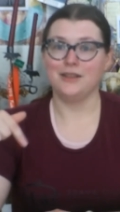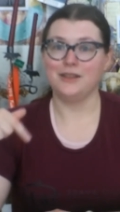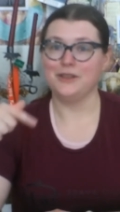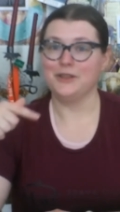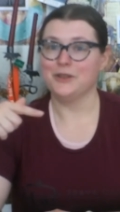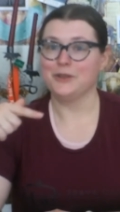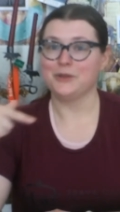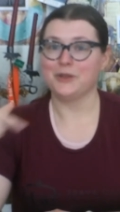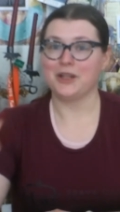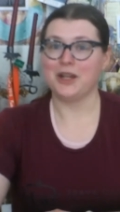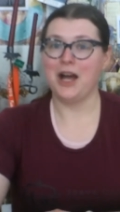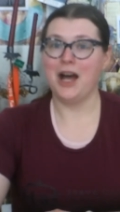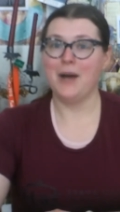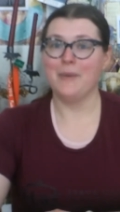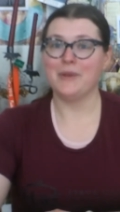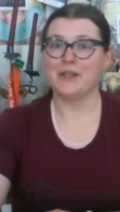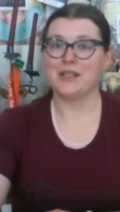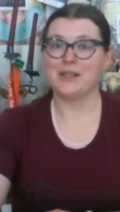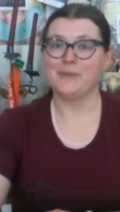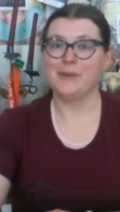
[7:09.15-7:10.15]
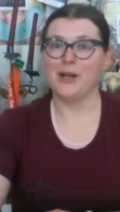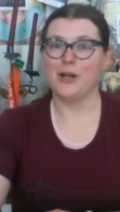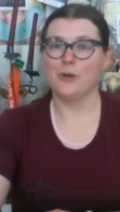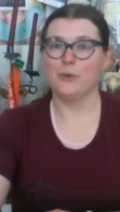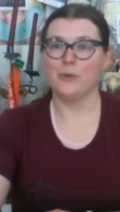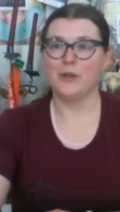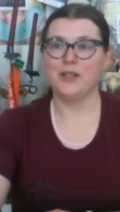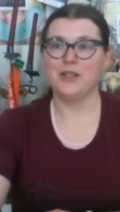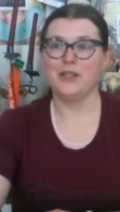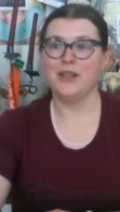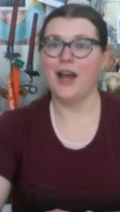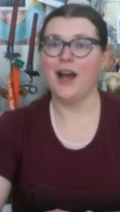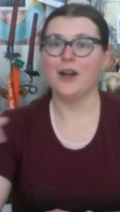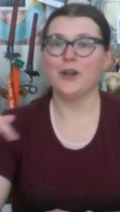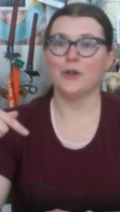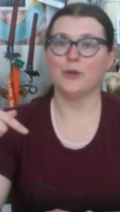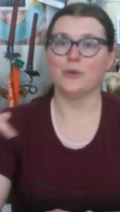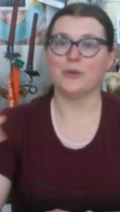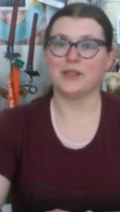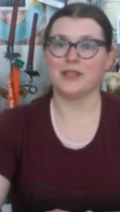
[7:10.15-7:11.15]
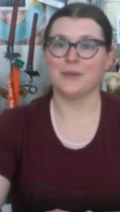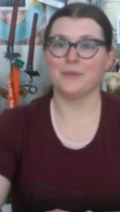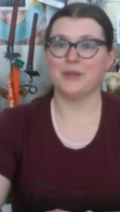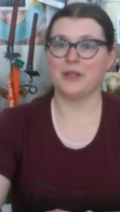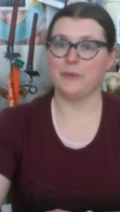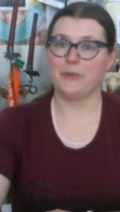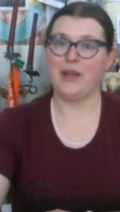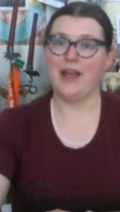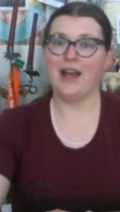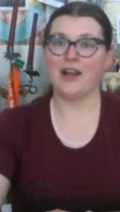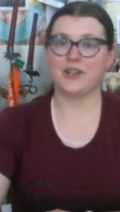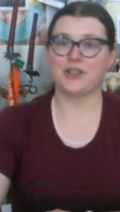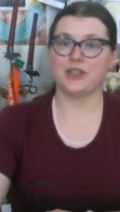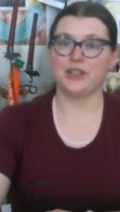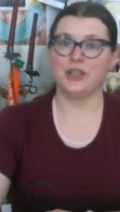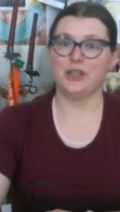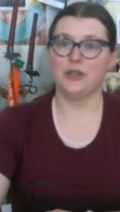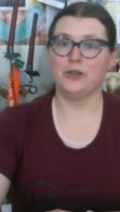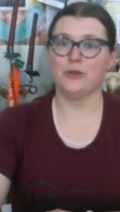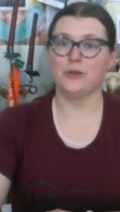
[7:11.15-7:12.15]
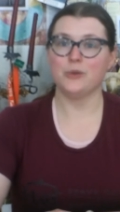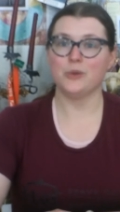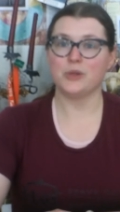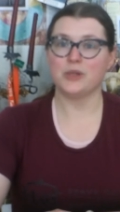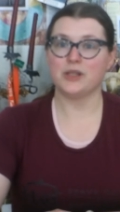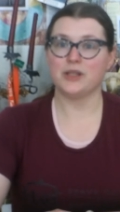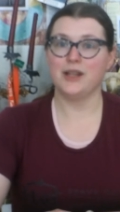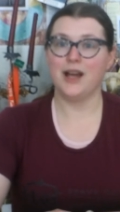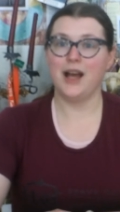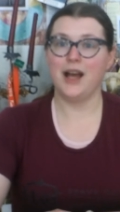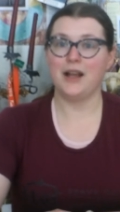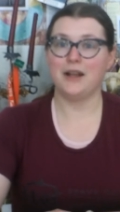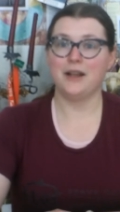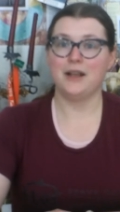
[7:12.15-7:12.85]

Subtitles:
the comments about when Yahoo was something we actually used, not